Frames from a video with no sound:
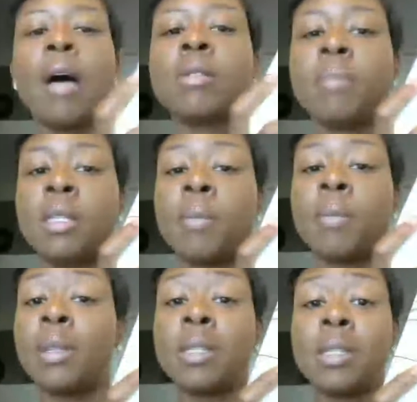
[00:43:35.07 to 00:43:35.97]
I want.
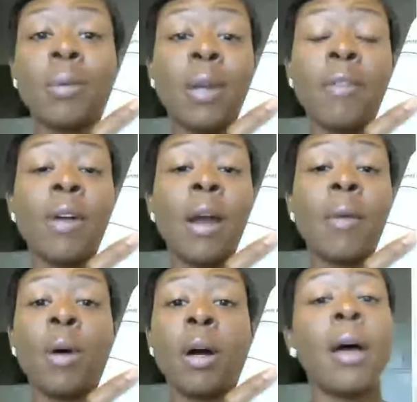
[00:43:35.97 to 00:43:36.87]
And I'm a
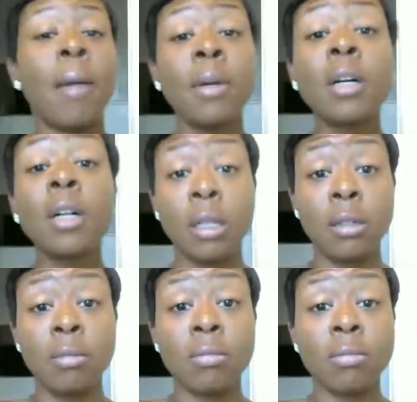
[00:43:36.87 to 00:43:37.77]
cooker. I'm a cooker
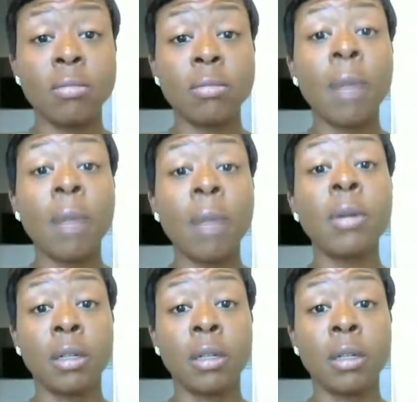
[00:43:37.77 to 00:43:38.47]
because I'm an eater.